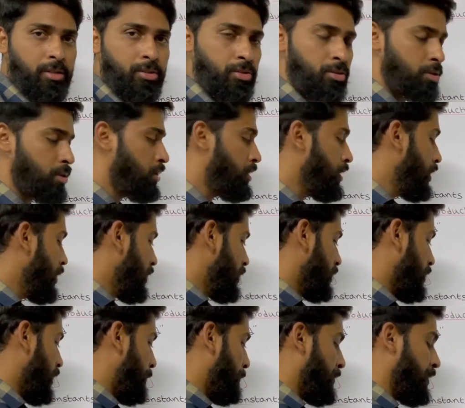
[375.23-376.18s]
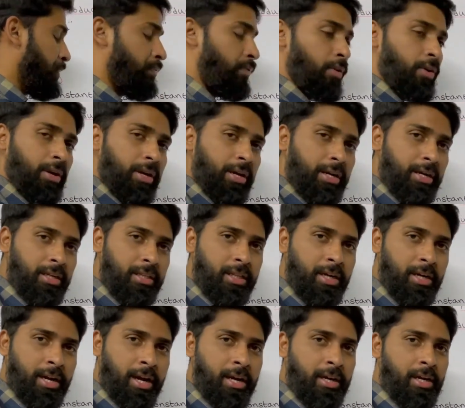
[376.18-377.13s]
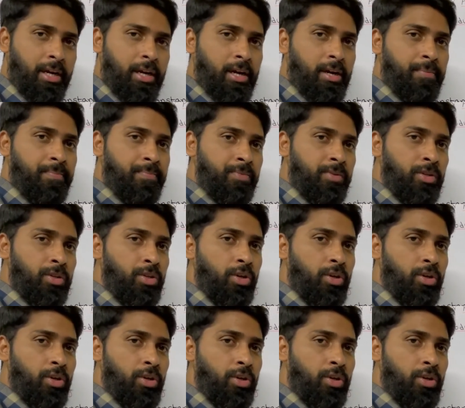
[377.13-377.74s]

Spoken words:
So before reading the data,